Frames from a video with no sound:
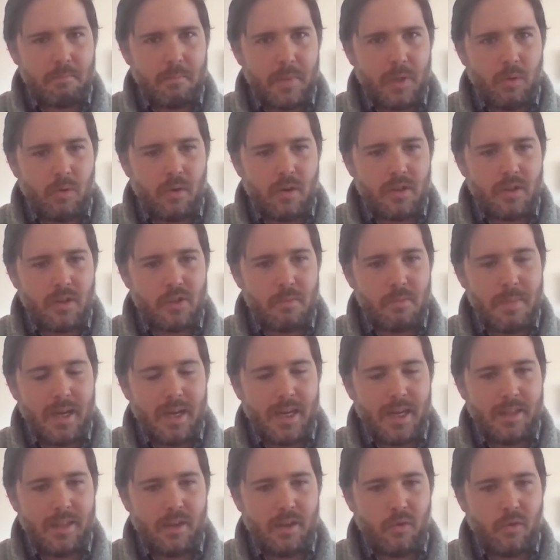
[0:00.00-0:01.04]
there were also
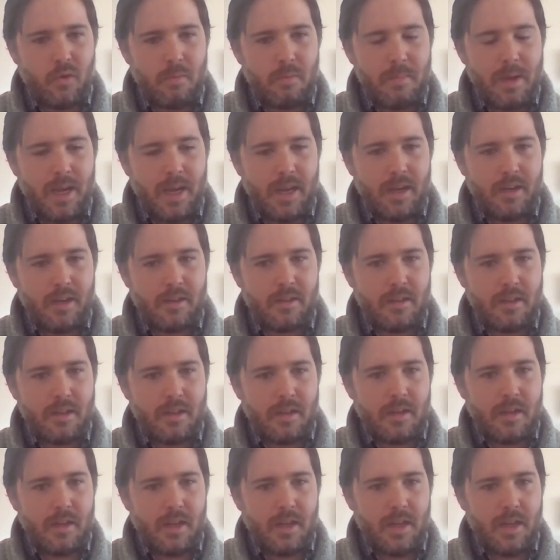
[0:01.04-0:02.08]
many that remained
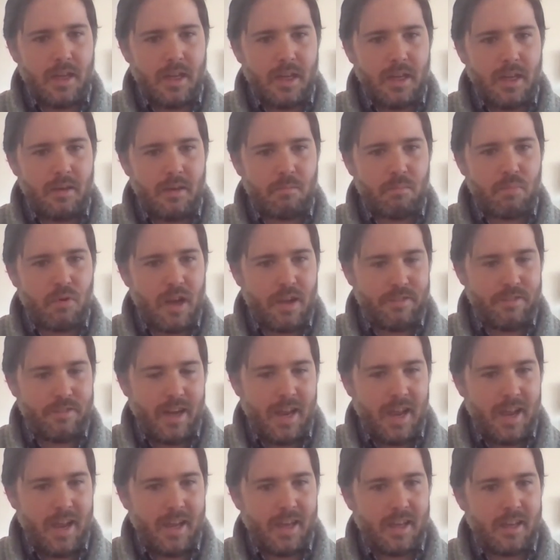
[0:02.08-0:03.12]
in private
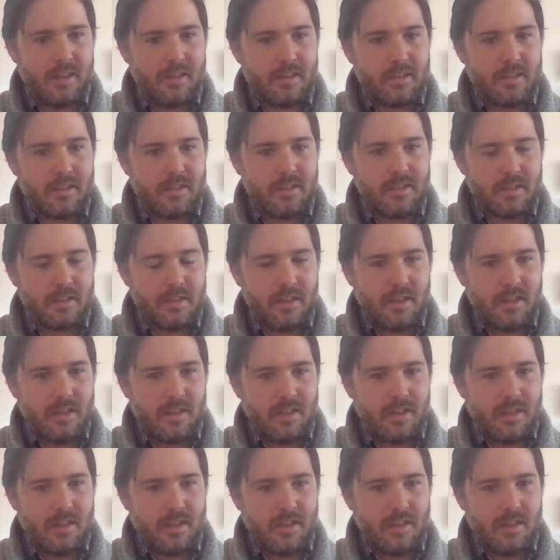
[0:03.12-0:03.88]
hands.